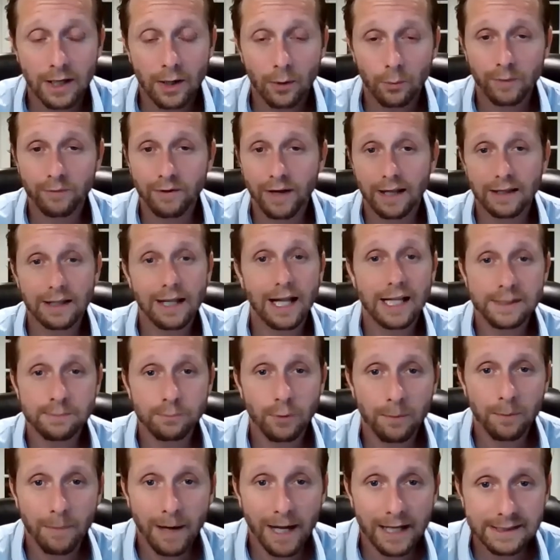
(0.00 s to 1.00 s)
We've got lots
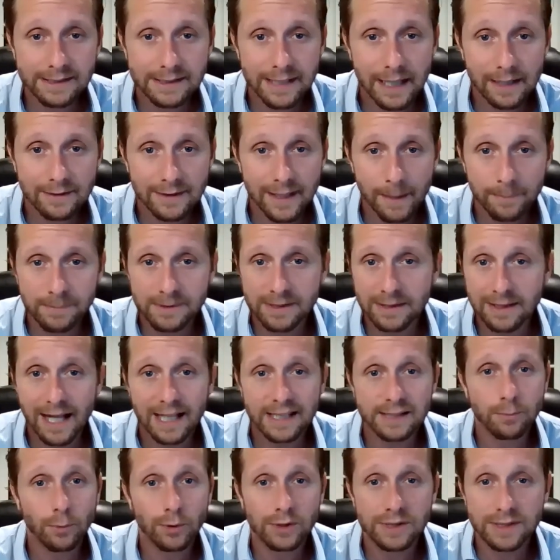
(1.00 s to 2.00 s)
more mindset tips,
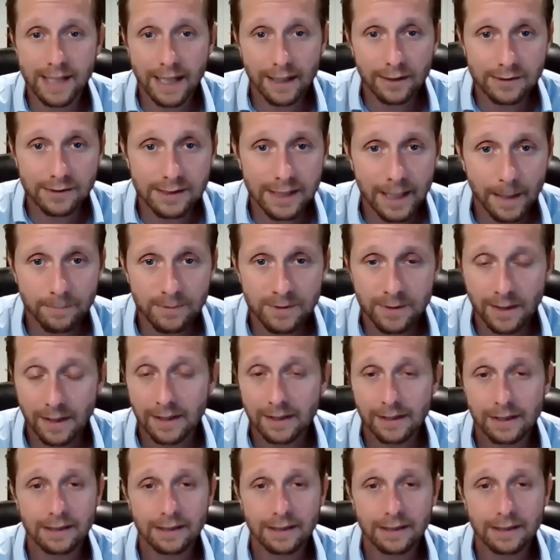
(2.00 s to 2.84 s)
lots more sales tips,